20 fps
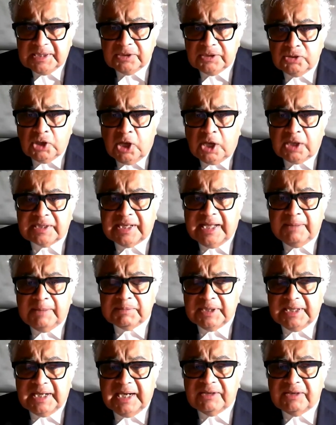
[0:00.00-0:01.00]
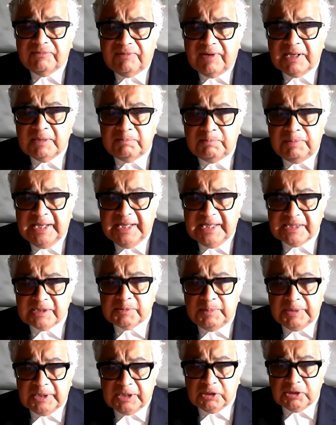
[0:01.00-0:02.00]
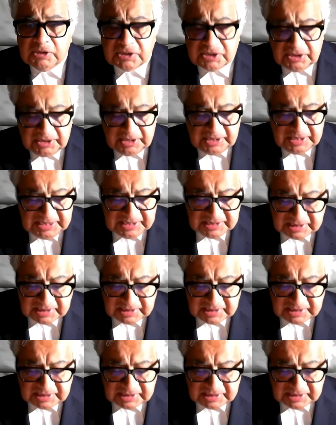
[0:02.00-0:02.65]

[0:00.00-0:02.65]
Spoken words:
It is not kept at one place because the